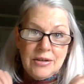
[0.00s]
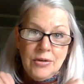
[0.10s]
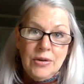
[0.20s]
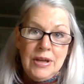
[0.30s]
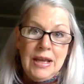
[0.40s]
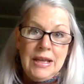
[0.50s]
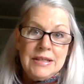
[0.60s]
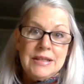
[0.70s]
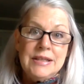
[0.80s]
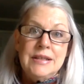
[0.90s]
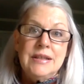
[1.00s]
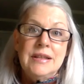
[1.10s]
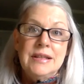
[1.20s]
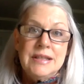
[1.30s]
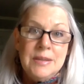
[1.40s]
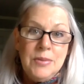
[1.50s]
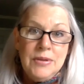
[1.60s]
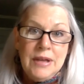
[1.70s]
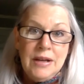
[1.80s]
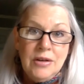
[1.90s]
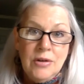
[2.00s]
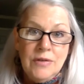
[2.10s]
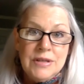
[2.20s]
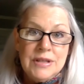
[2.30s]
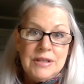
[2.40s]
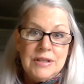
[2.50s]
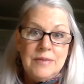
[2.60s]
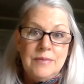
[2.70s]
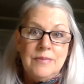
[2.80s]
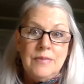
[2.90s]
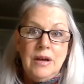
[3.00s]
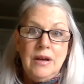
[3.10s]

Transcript: creates the sympathetic nervous system,